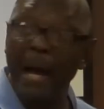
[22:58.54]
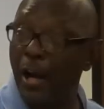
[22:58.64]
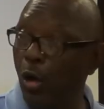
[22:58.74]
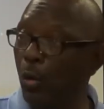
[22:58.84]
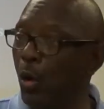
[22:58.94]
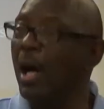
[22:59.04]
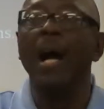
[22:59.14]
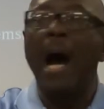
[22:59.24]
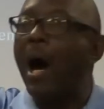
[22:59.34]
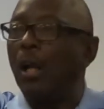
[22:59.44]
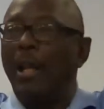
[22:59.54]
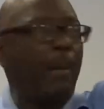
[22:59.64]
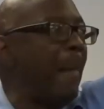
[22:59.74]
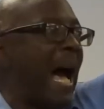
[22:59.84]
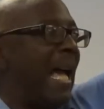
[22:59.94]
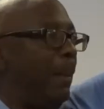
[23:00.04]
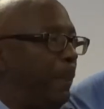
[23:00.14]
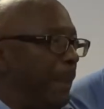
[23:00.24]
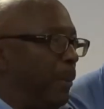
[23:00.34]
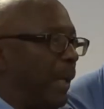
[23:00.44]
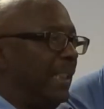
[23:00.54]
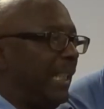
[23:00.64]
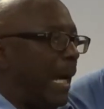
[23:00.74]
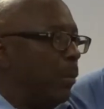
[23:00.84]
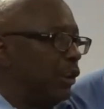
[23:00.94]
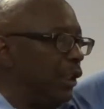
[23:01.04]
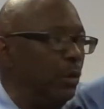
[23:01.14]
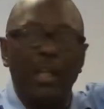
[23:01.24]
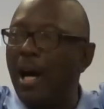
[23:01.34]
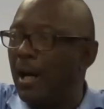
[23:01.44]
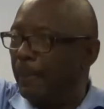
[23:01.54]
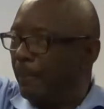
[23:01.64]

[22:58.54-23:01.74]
Am I the only one? All of the mind people raise your hand. I want to see who y'all